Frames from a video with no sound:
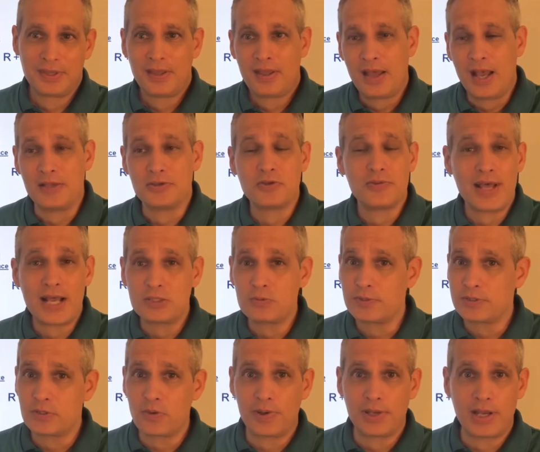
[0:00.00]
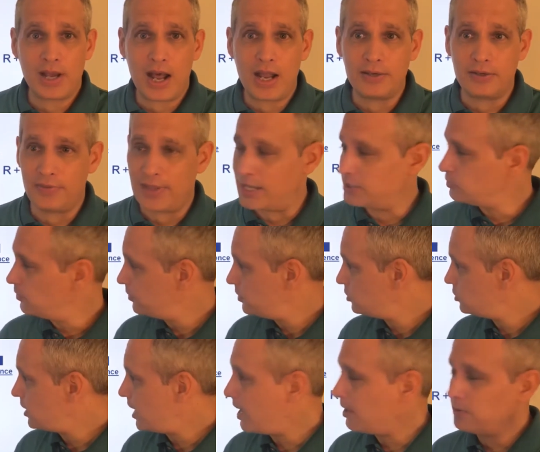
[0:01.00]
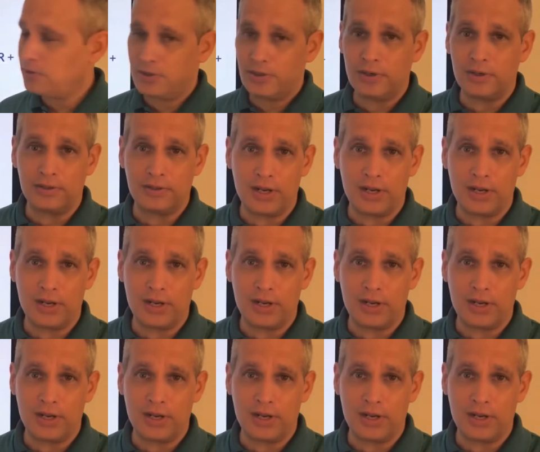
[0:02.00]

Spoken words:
And so that's what's going on here. That's what the child learned.